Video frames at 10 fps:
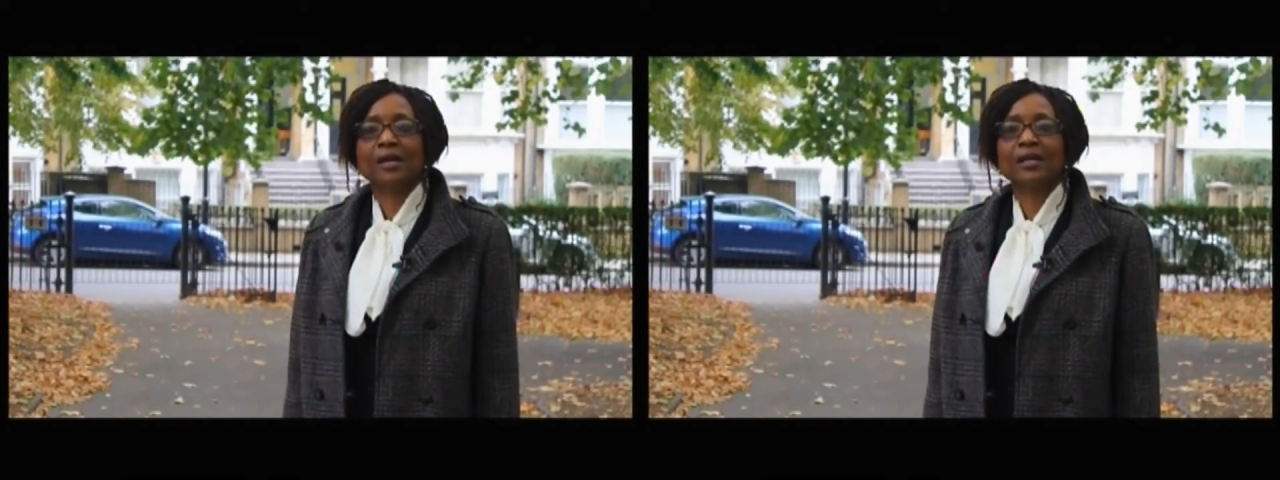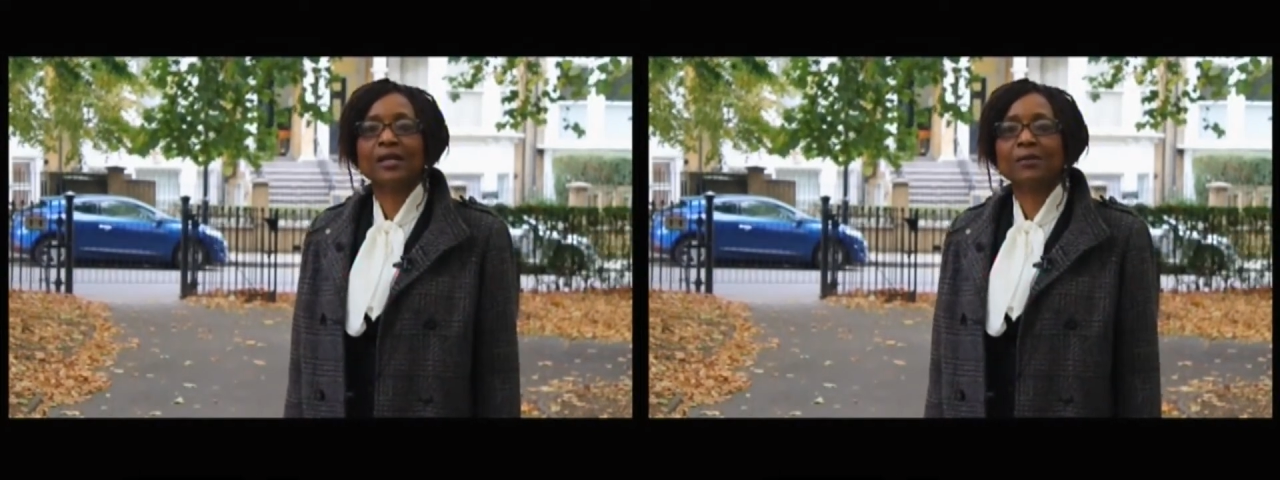
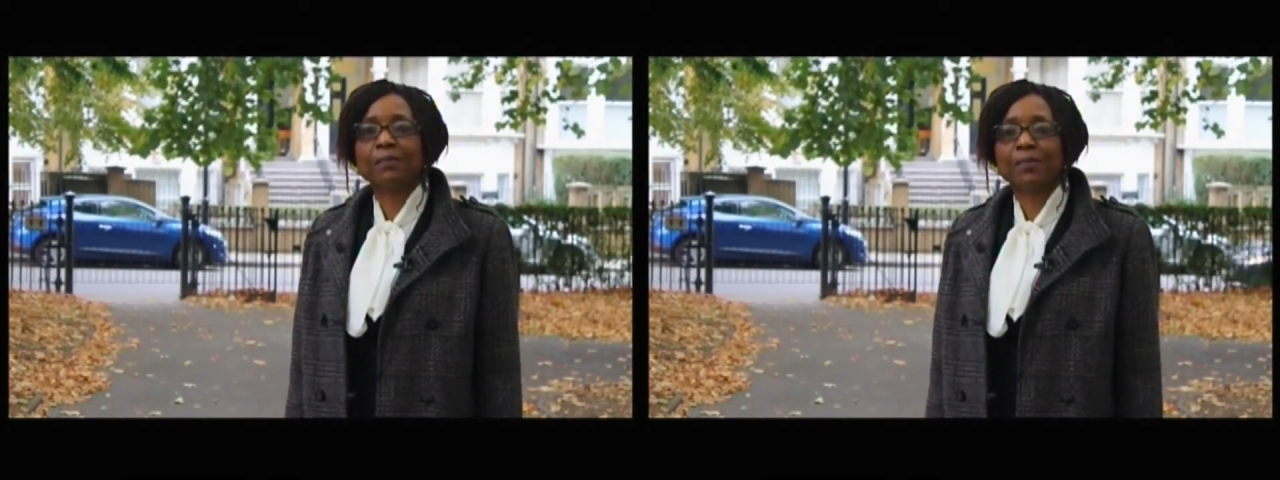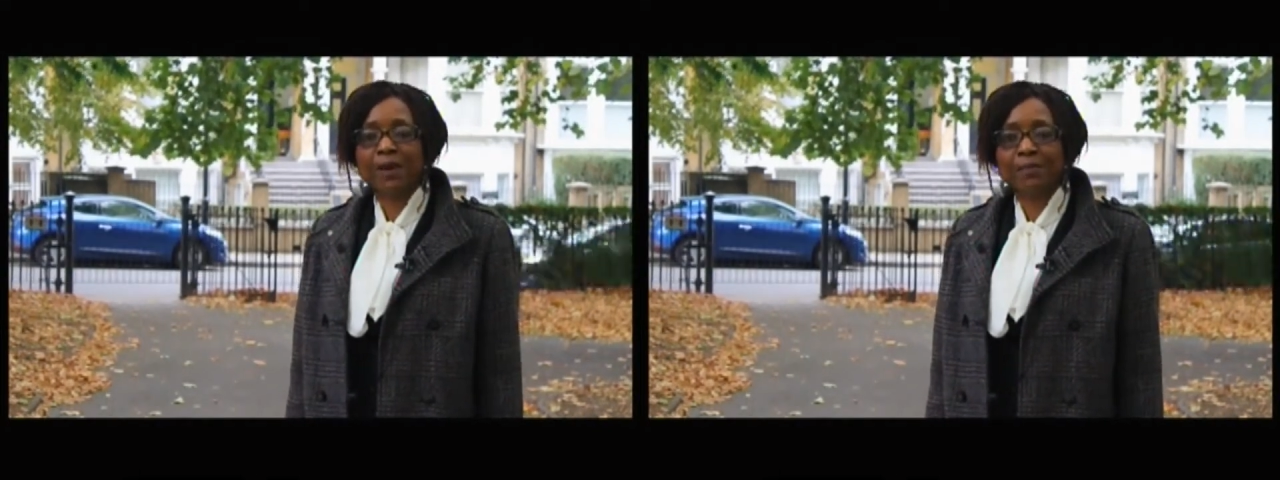The
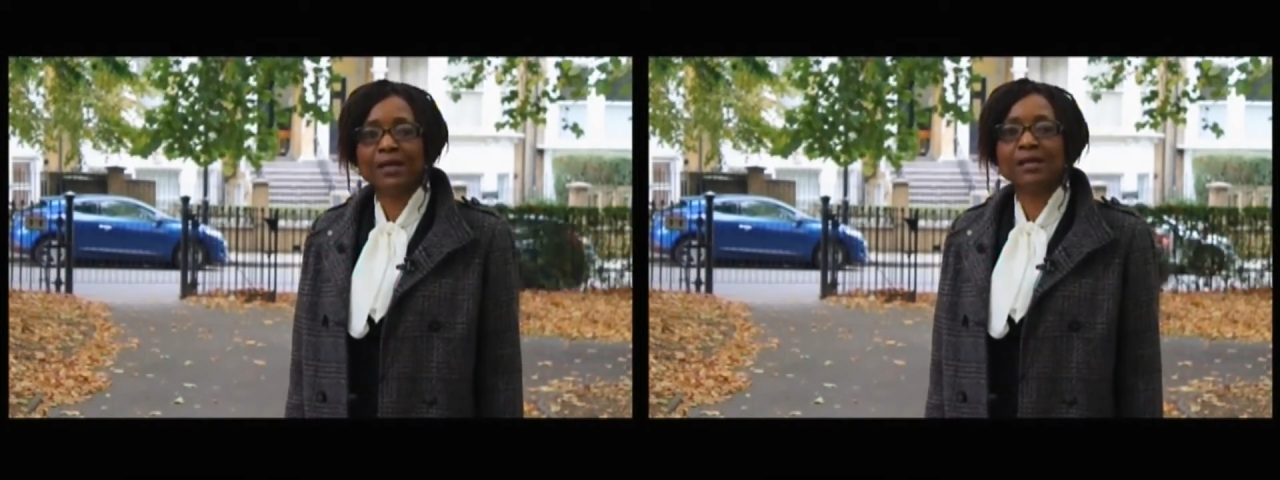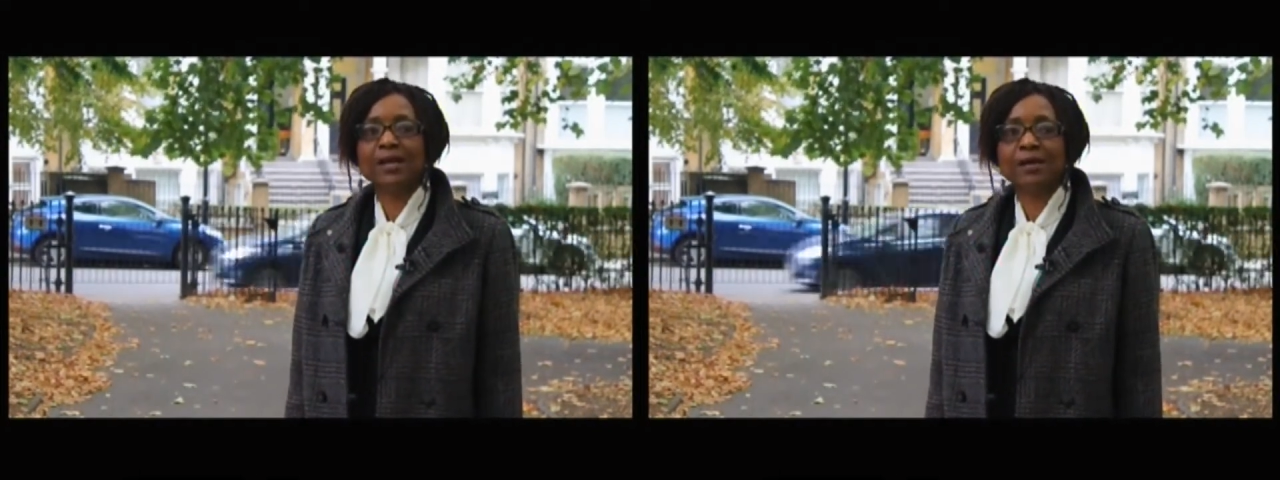
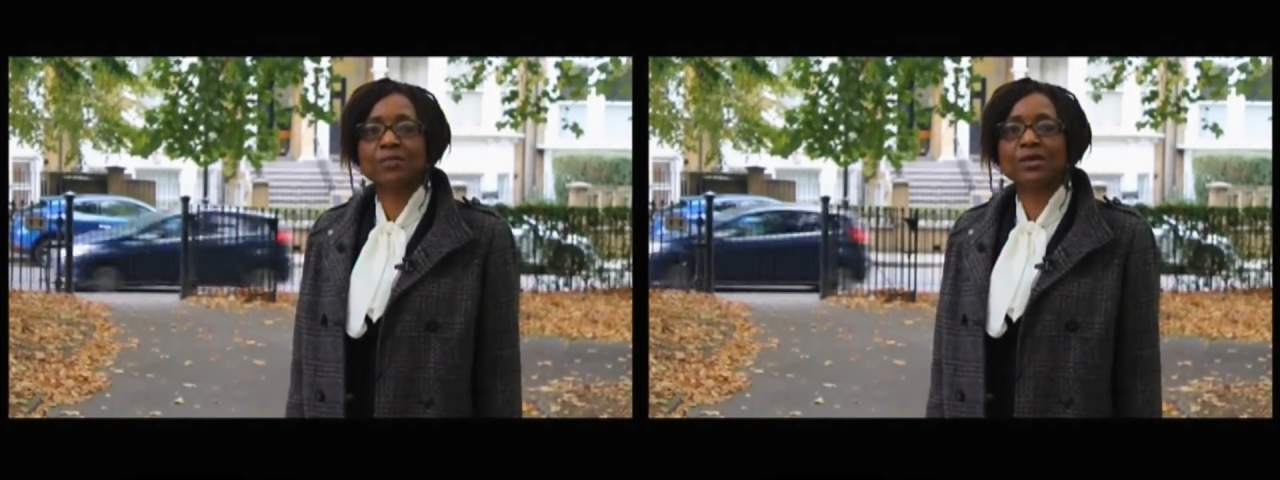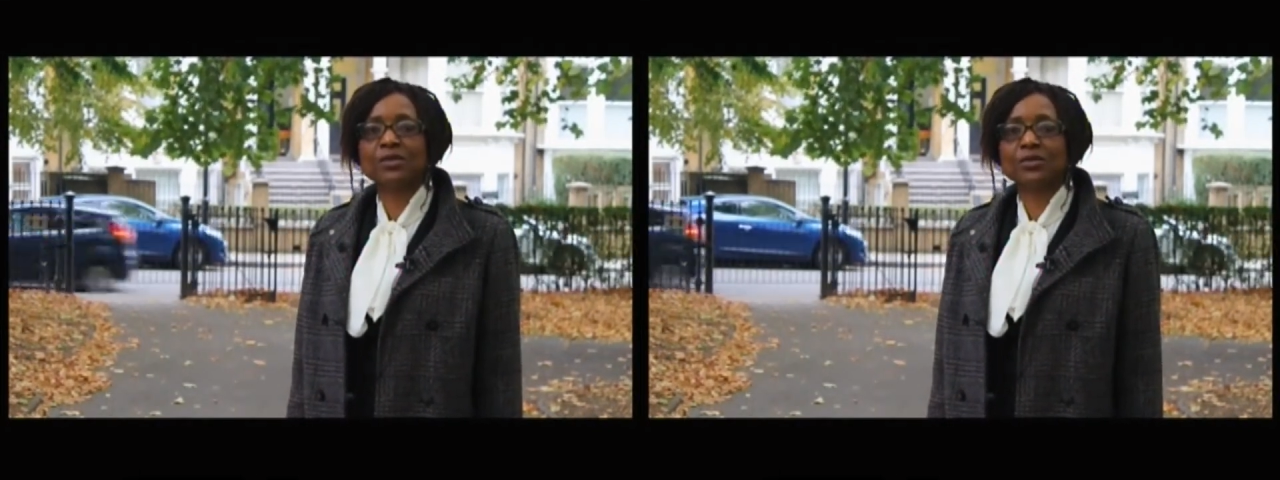primary
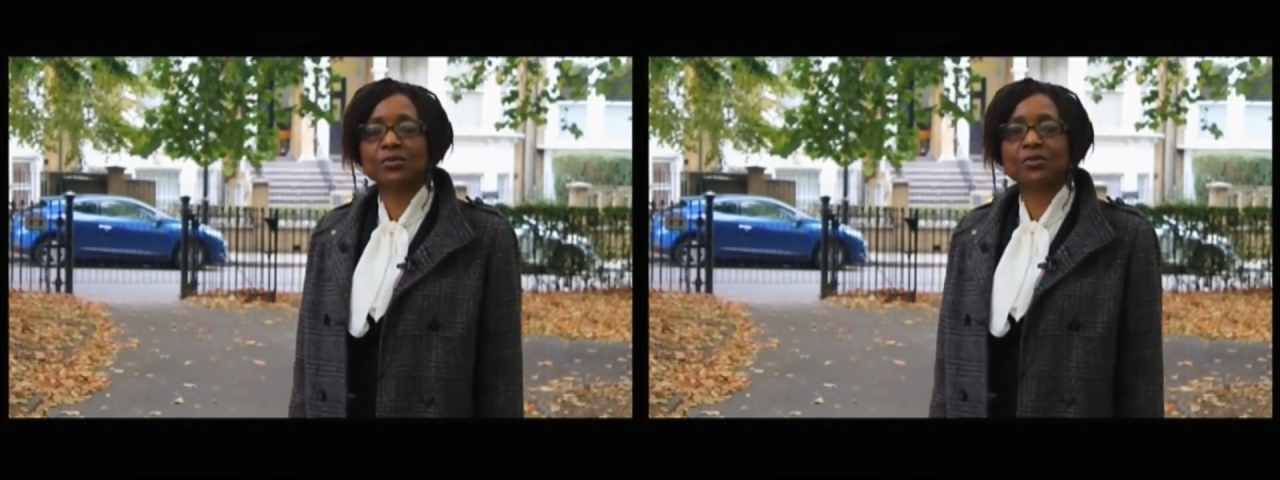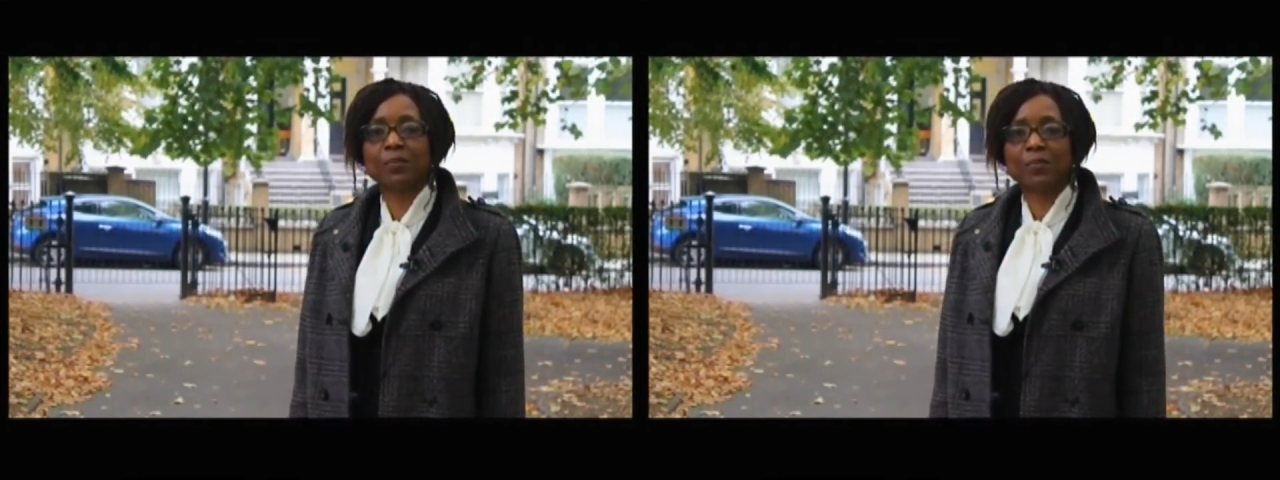aim is to
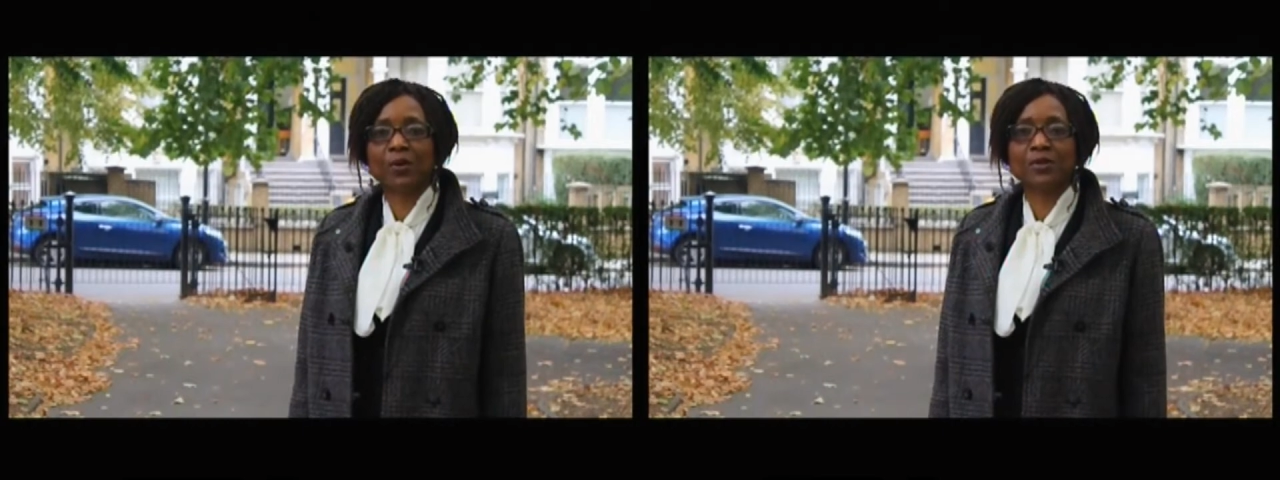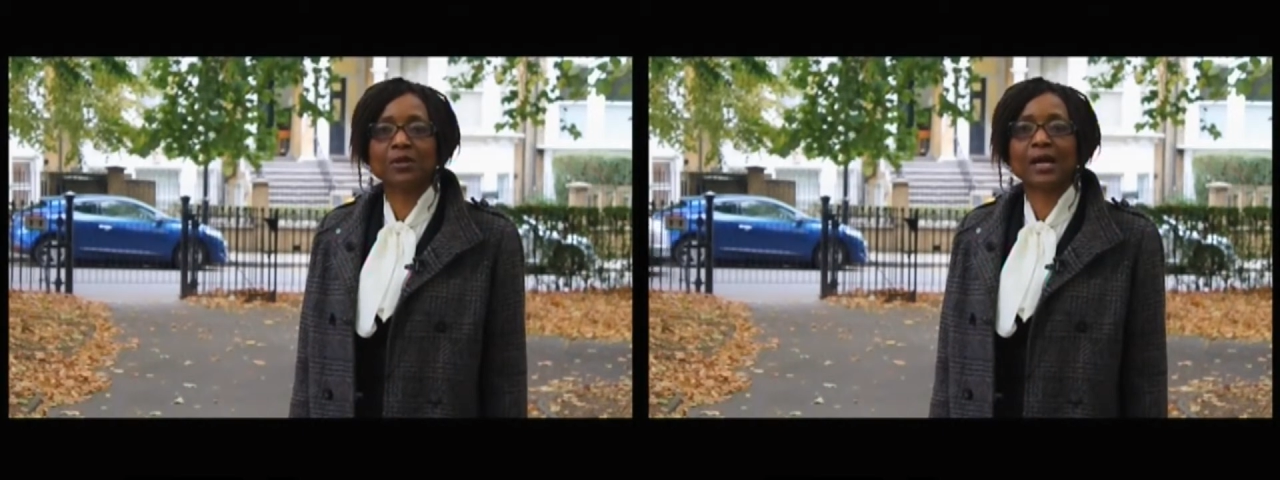
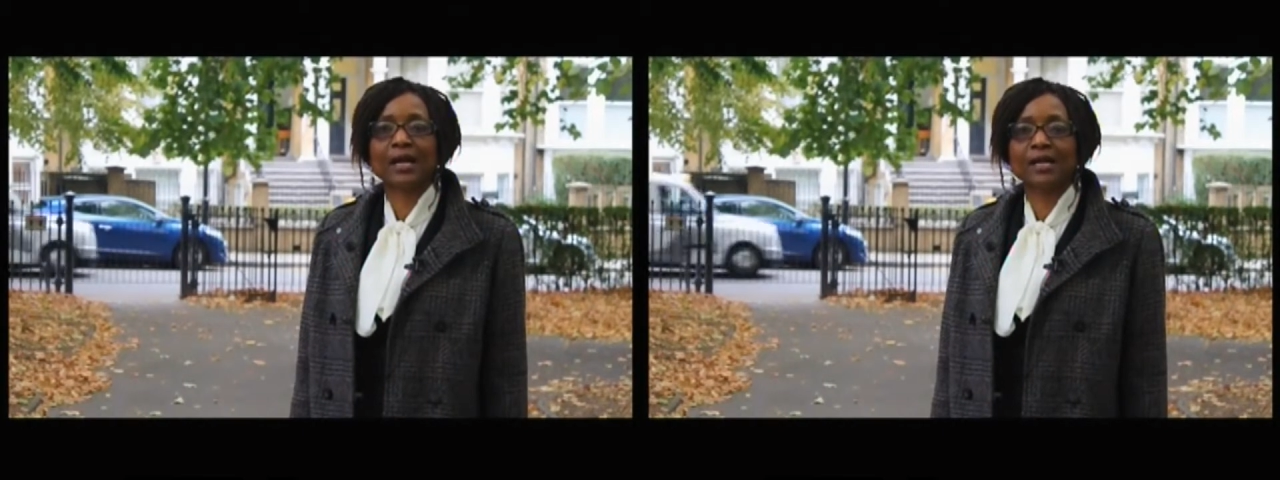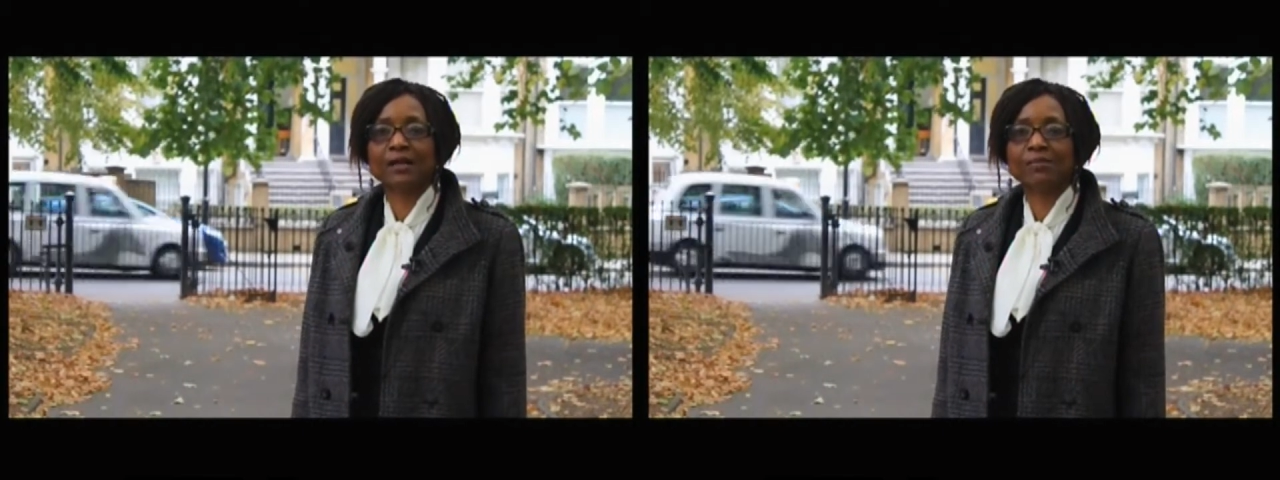support
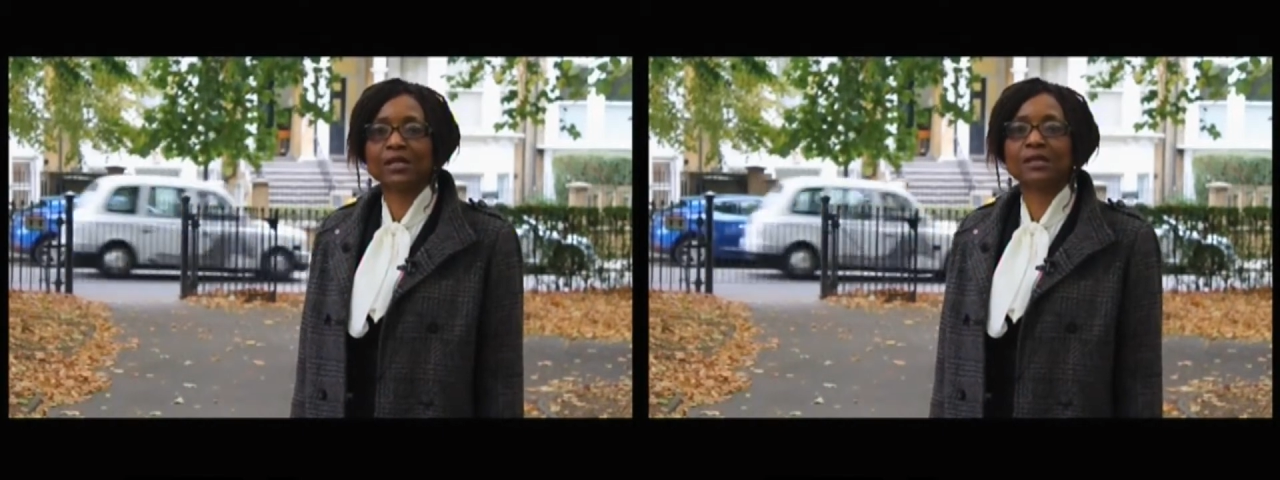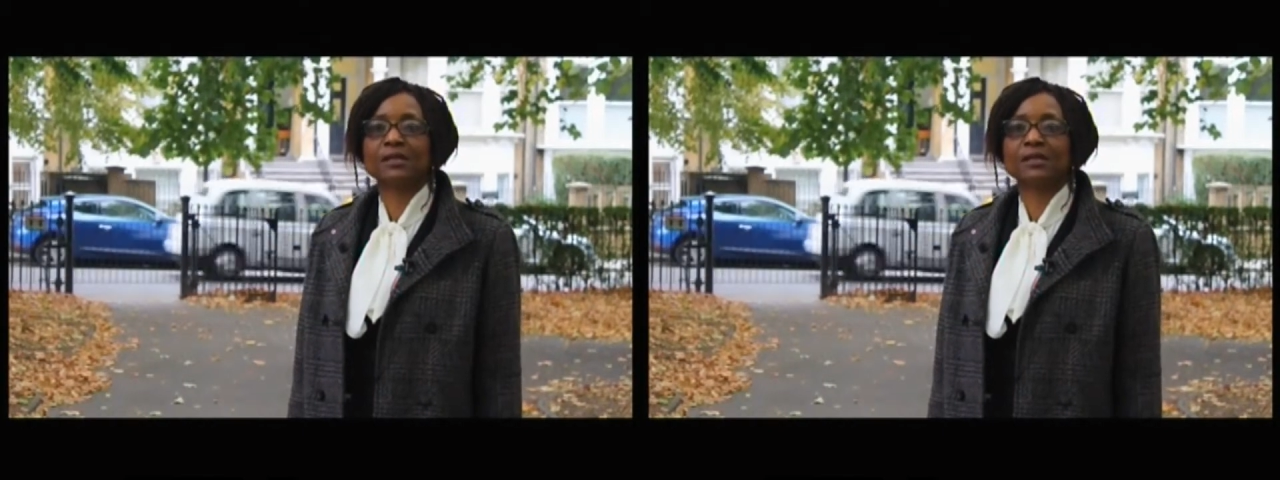academic